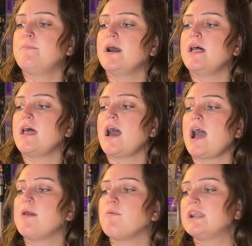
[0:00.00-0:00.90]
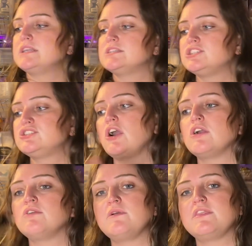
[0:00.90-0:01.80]
but I wanted to
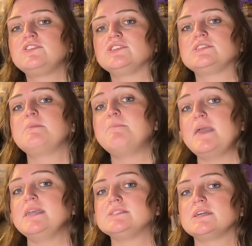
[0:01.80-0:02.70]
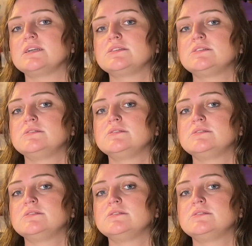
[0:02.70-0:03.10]
start with just the basics